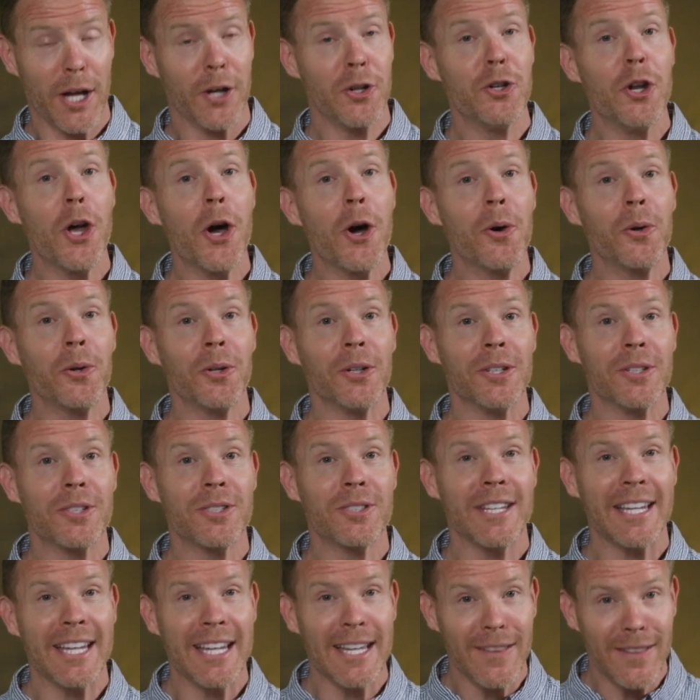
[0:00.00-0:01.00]
Now
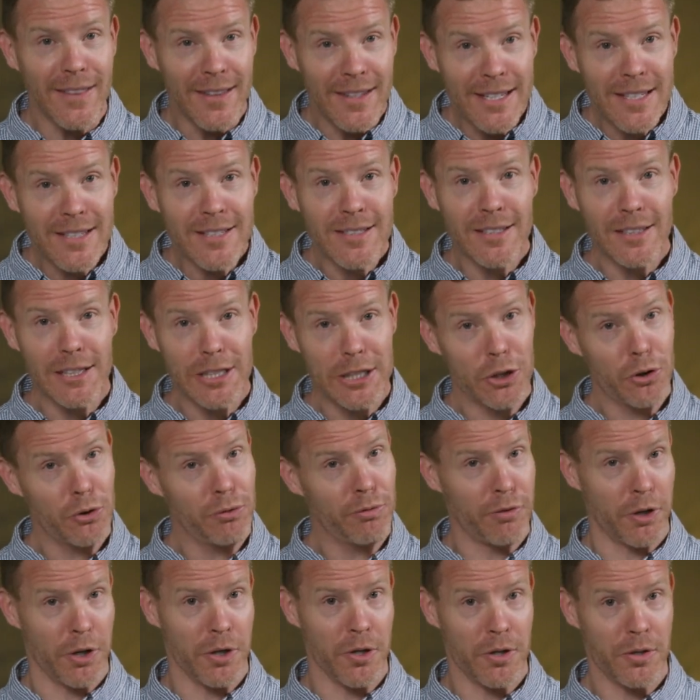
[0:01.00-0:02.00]
notice in this
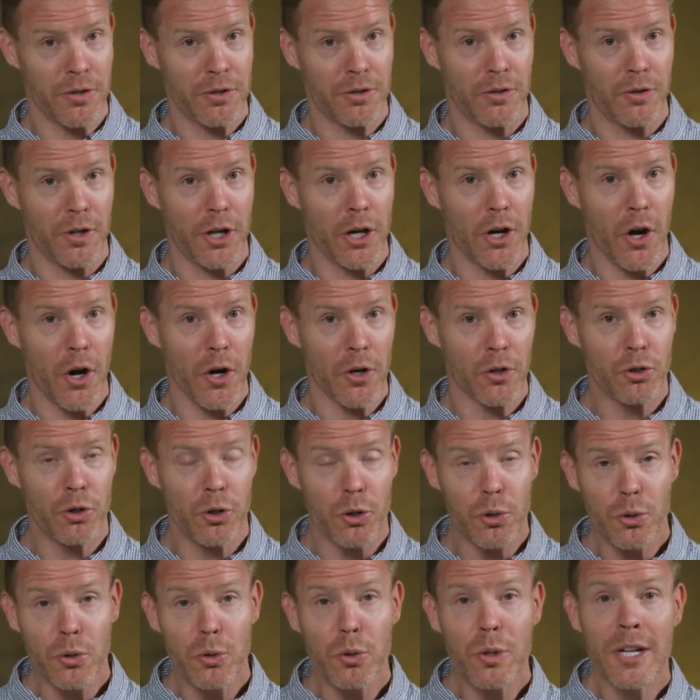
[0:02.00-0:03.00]
little verse, there are
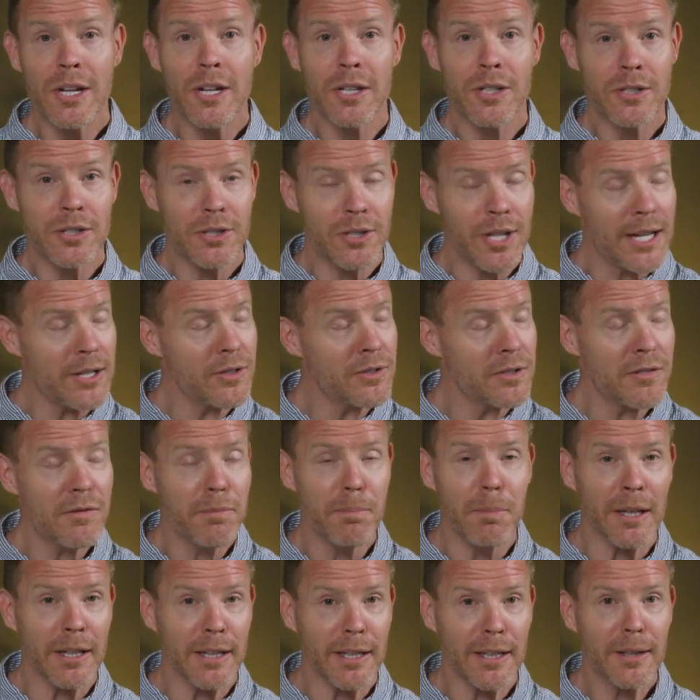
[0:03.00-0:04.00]
two states
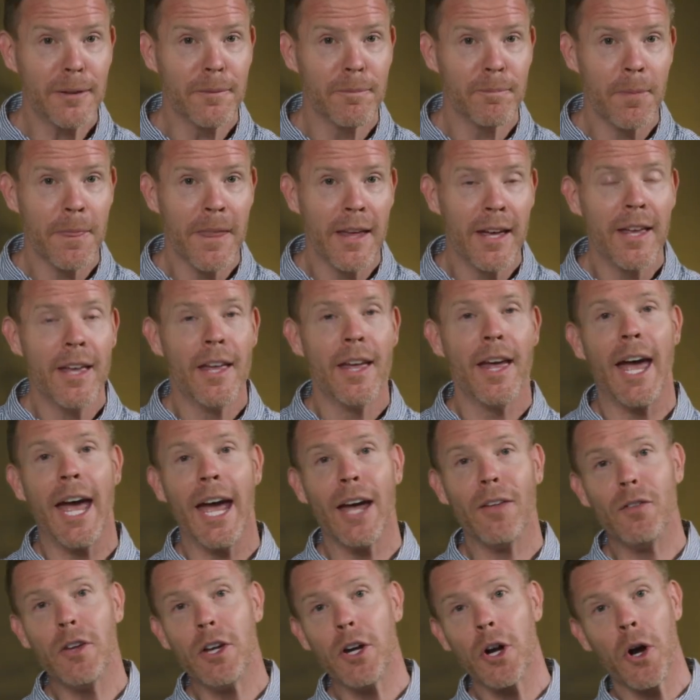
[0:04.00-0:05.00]
of being
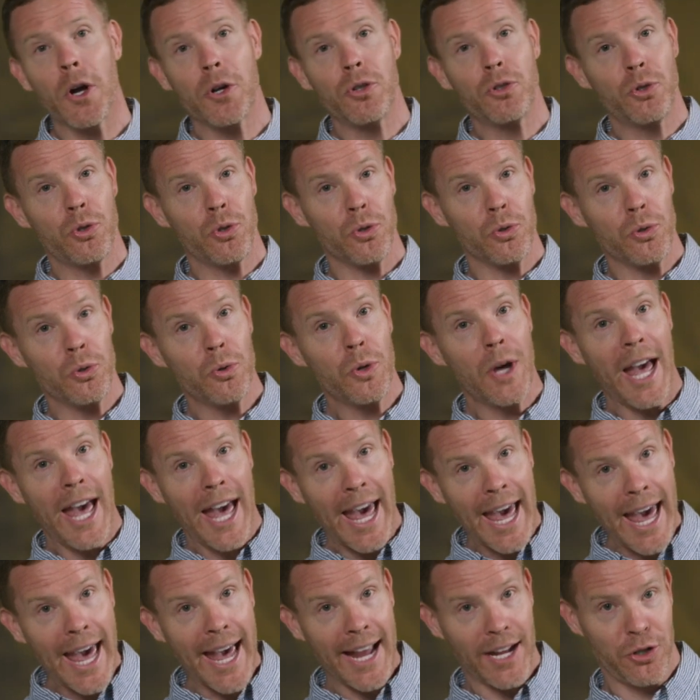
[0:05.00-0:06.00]
and there are two
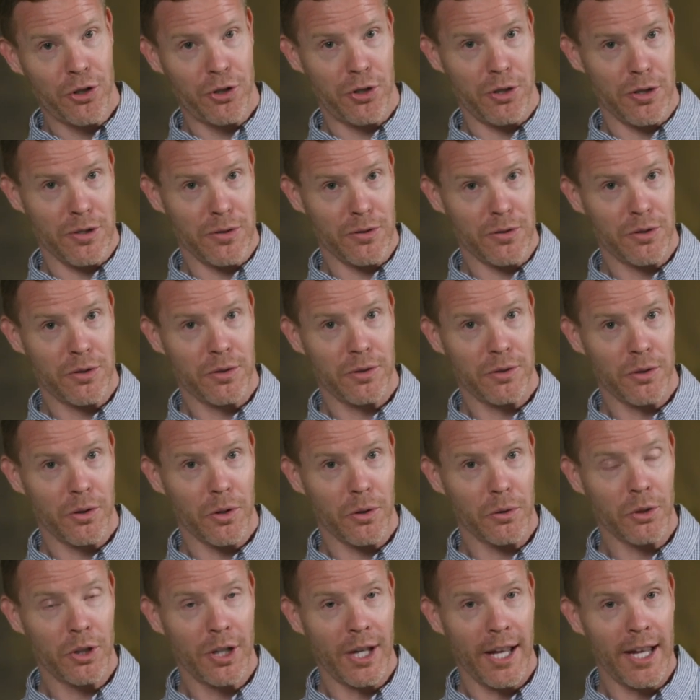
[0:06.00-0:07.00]
actions,
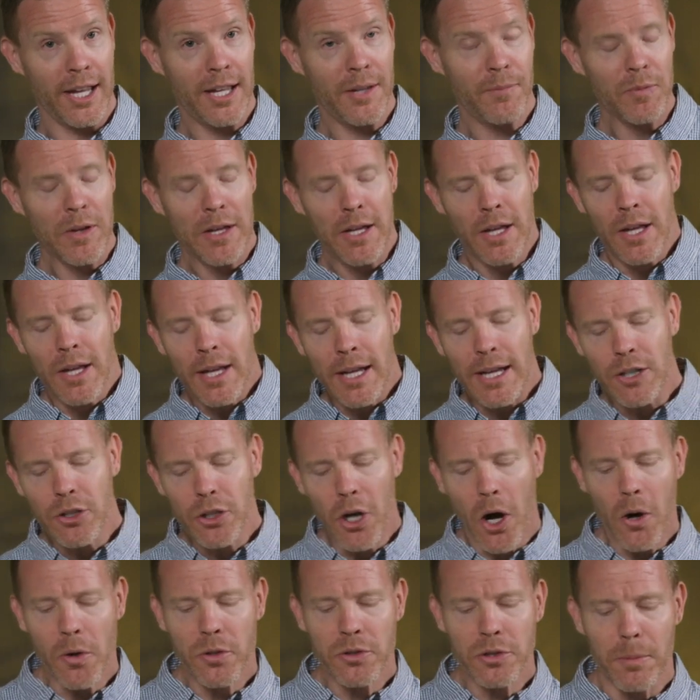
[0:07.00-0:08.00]
okay? He
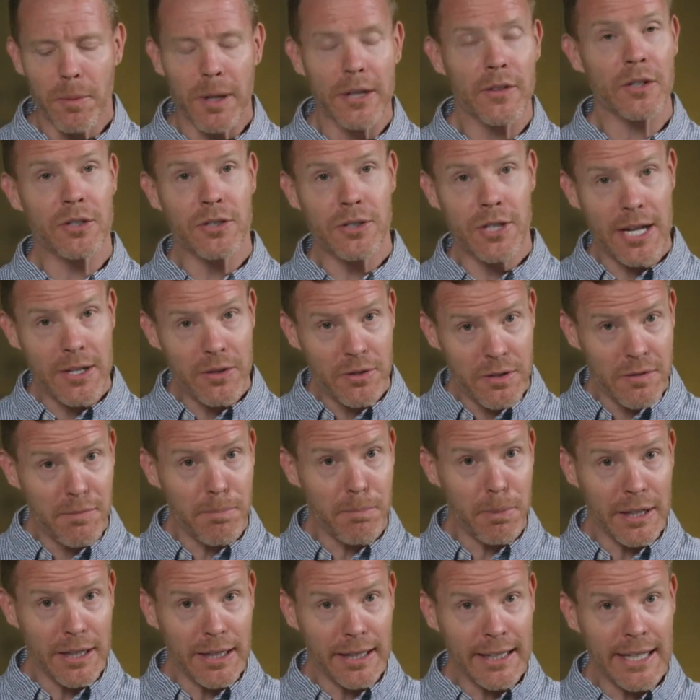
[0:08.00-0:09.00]
talks about the states
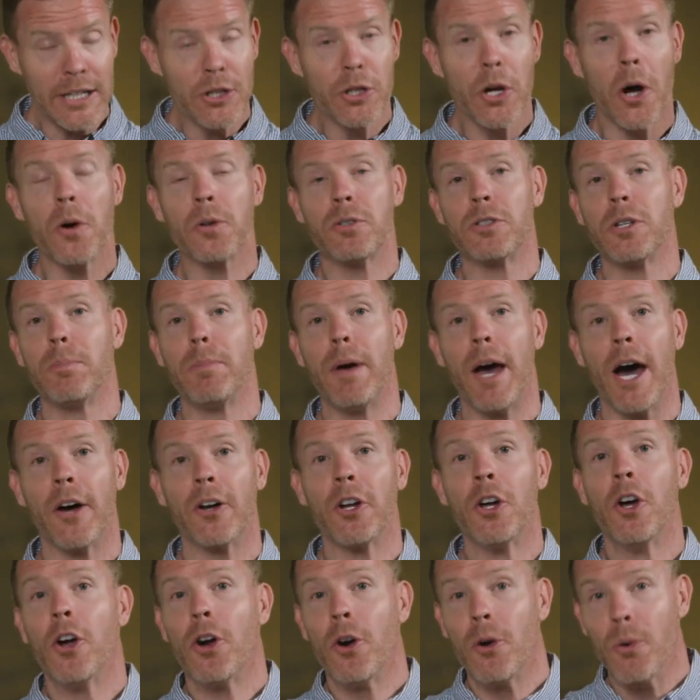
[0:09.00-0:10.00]
of being. He talks
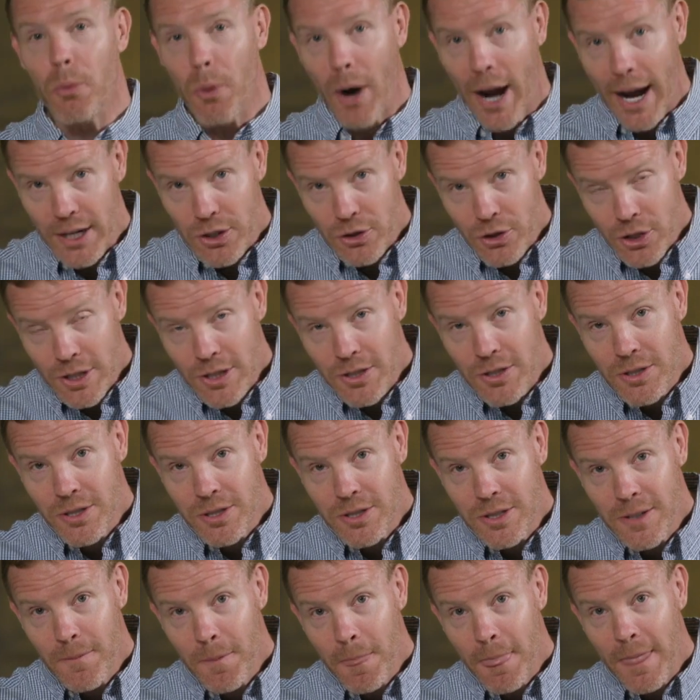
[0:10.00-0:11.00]
about
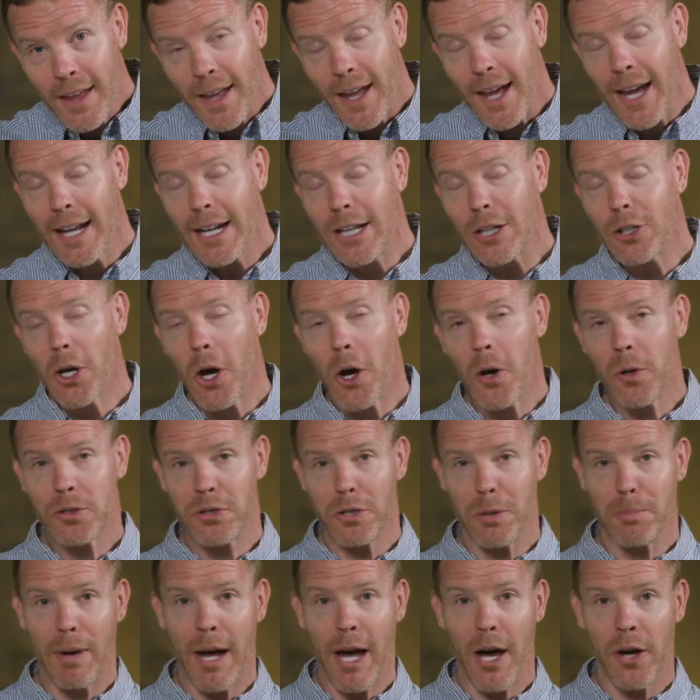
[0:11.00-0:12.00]
righteous and he
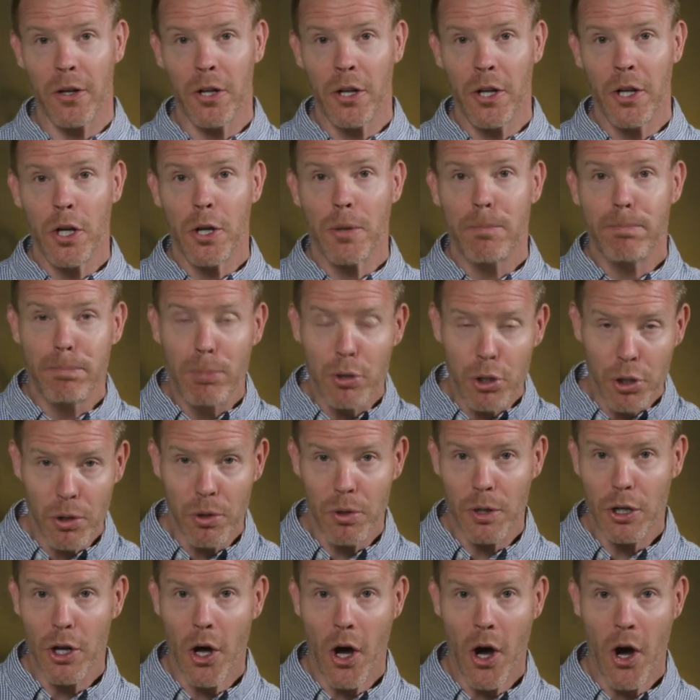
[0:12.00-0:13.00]
talks about
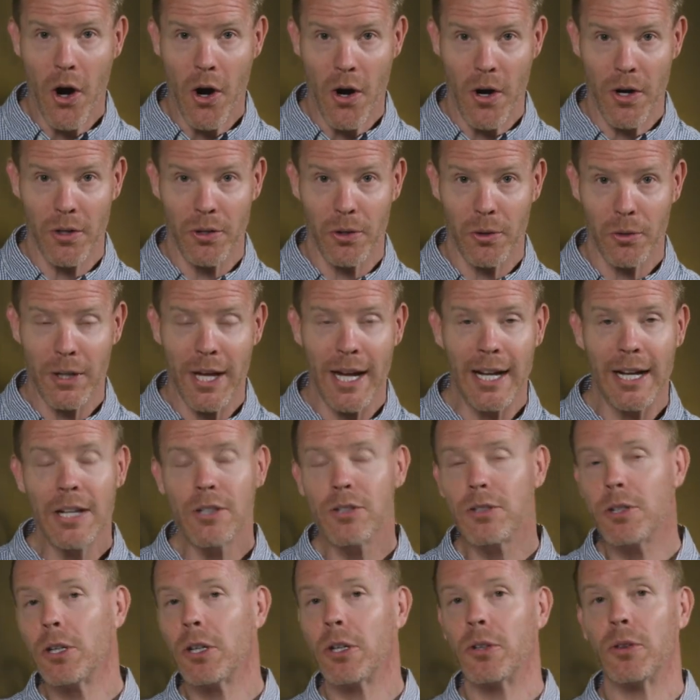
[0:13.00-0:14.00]
pure in heart, okay?
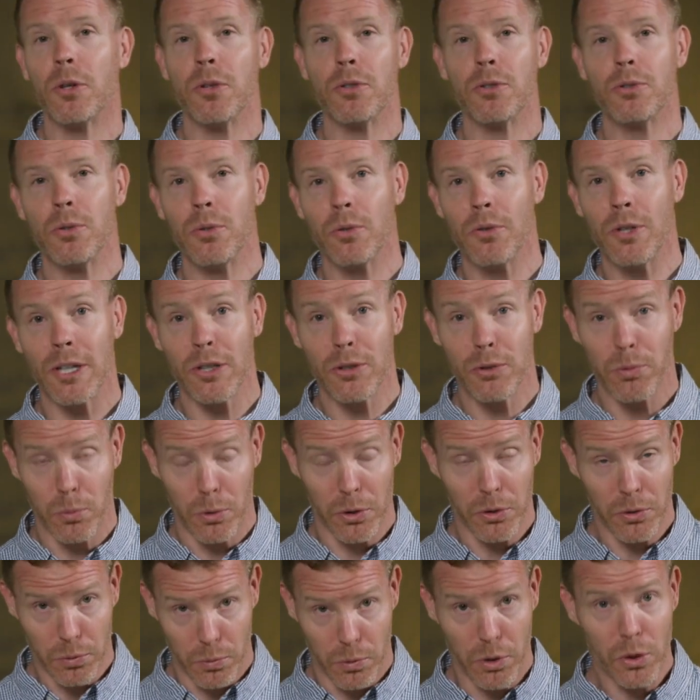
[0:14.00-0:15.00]
Let's look at those two things
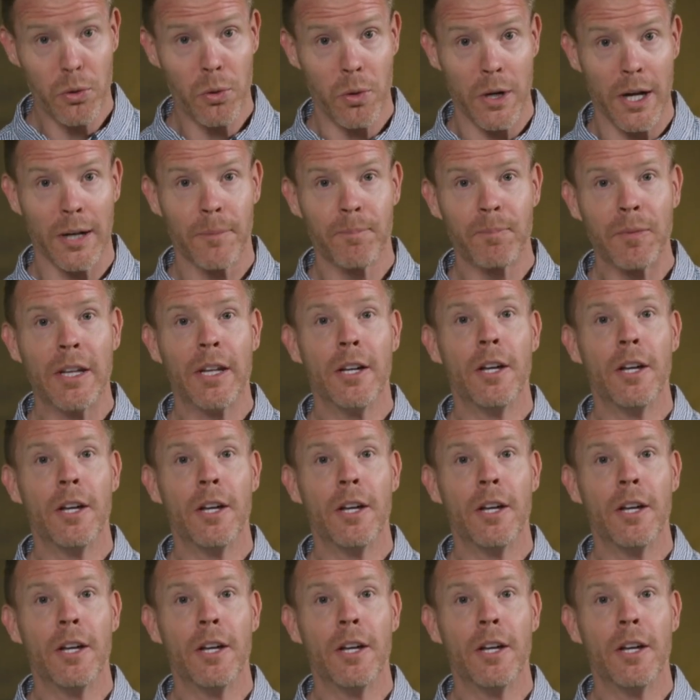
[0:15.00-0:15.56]
real quick.